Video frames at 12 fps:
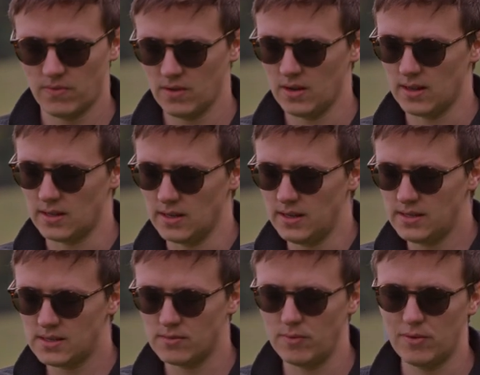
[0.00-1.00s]
At
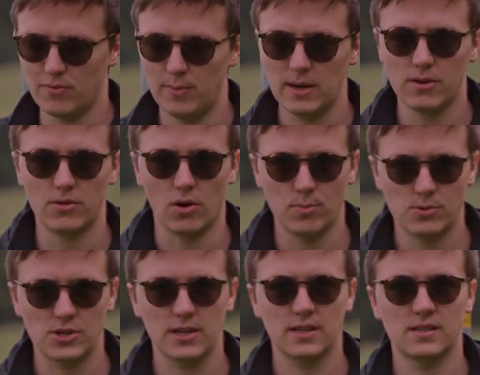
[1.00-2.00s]
least with bigger
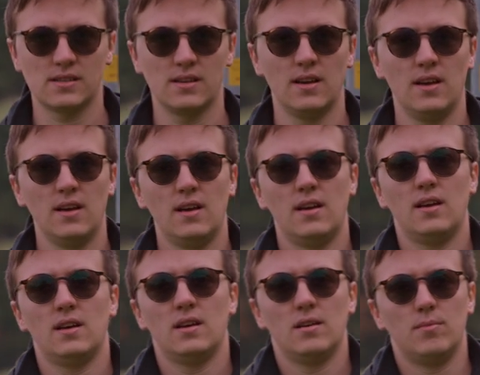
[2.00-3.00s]
objects,
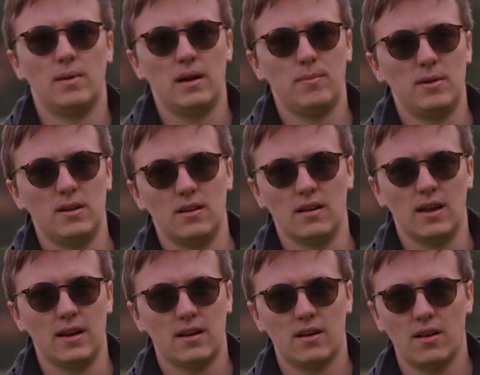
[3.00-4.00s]
maybe
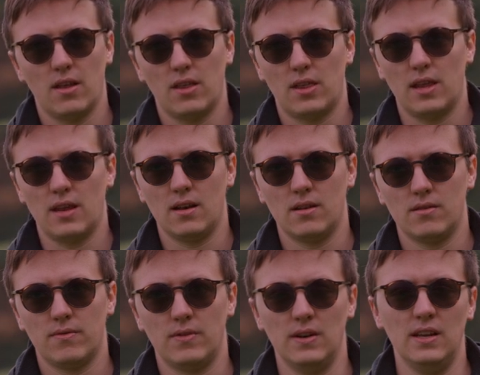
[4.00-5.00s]
like thin
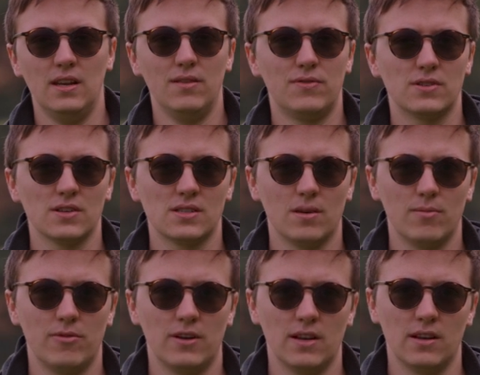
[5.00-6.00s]
leaves or
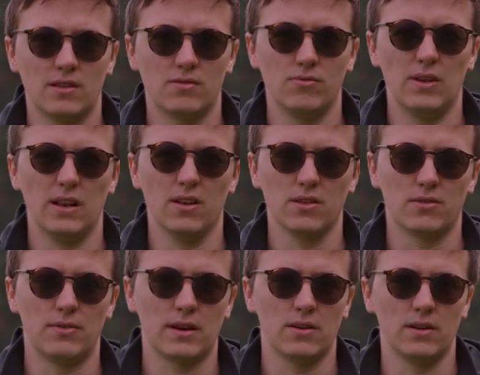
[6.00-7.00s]
something, it will not
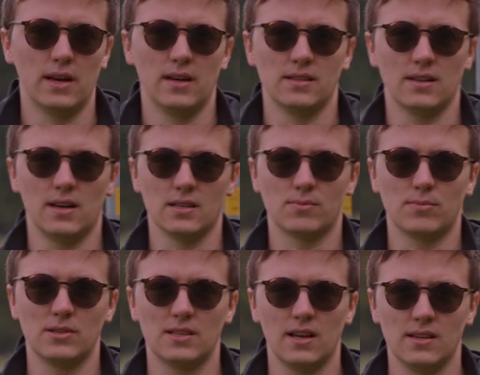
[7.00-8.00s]
recognize as
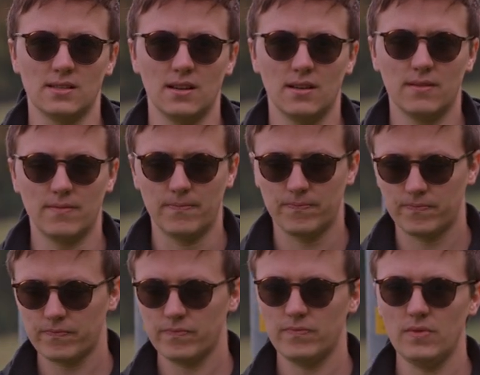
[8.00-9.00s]
precisely.
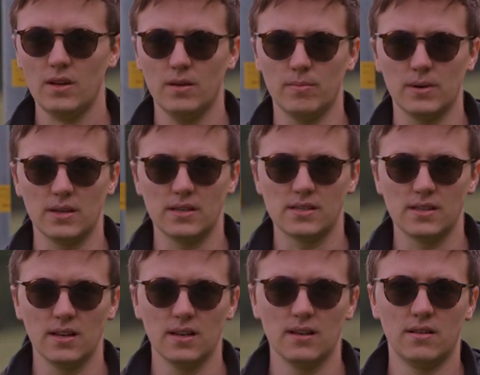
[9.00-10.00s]
But it's
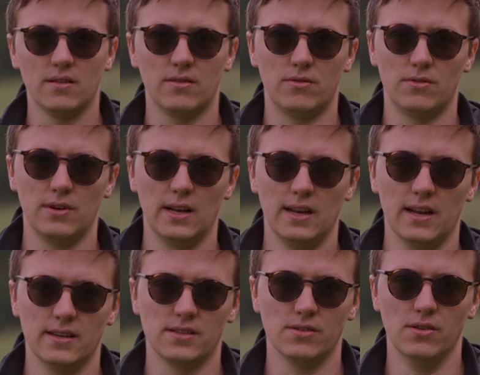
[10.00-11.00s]
still really
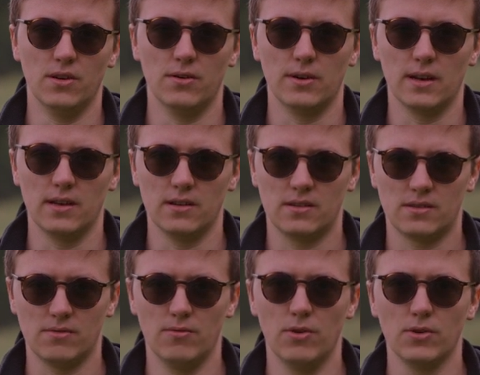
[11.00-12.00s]
nice to know that it
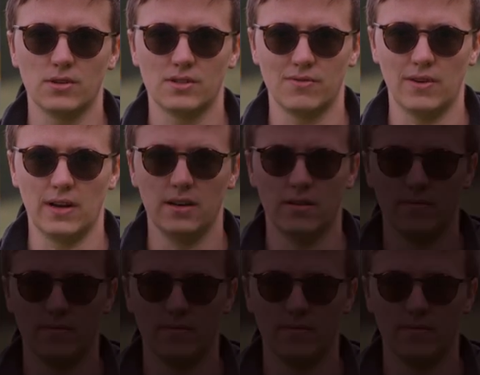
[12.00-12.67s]
works fine.